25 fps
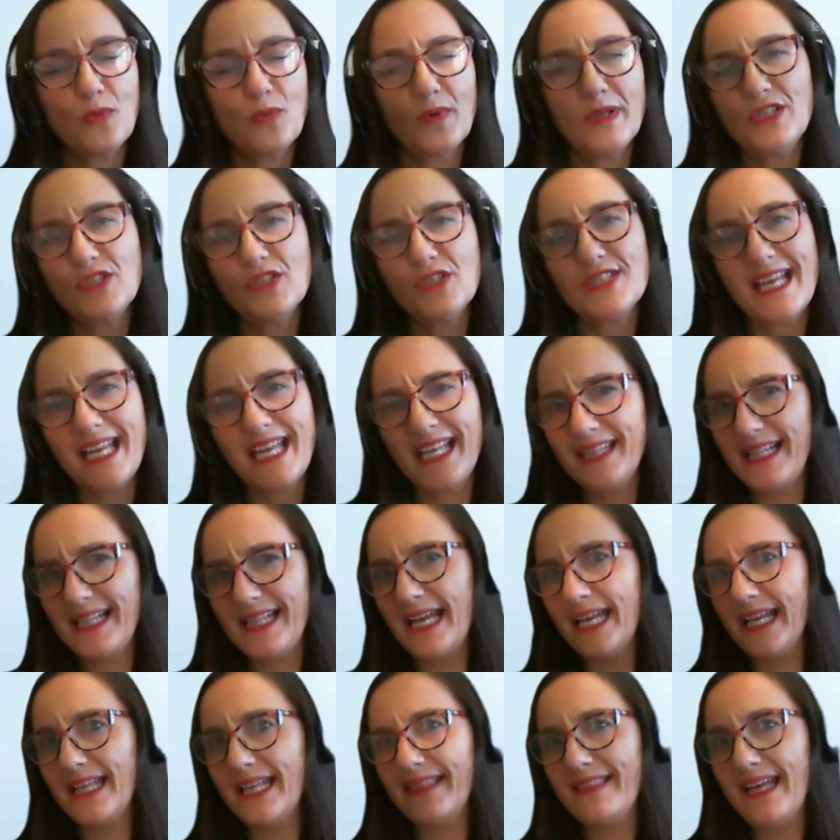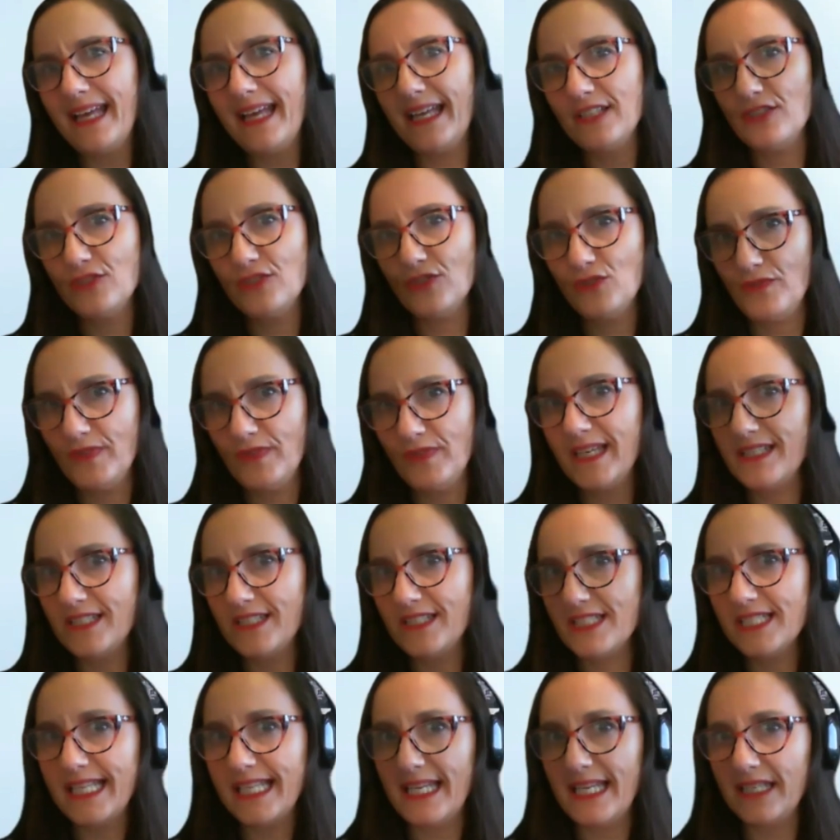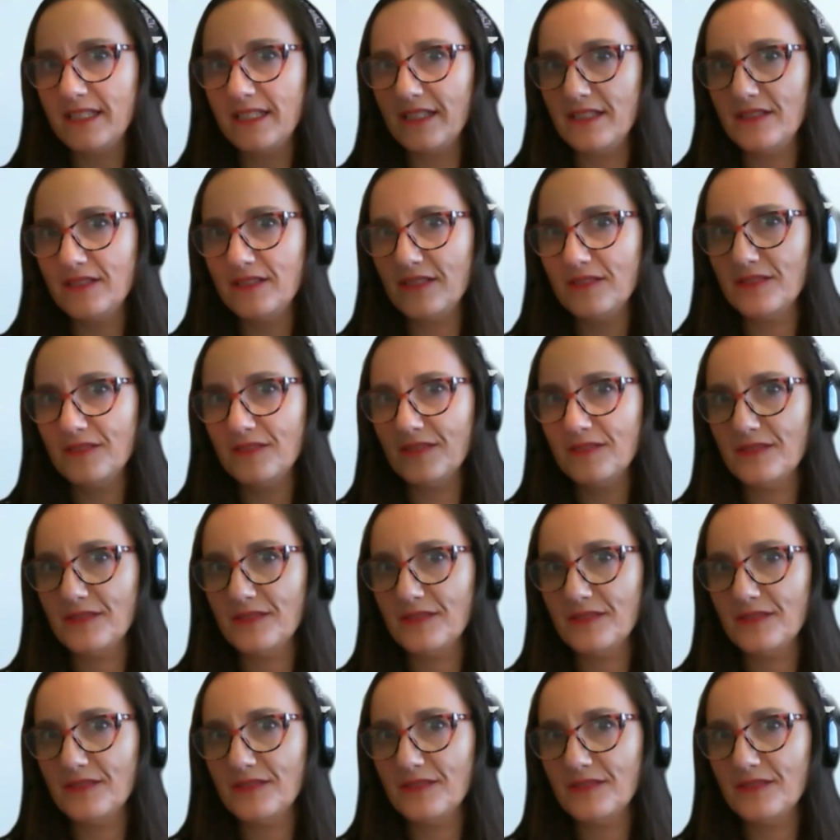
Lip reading: when you say it like that, do they understand it?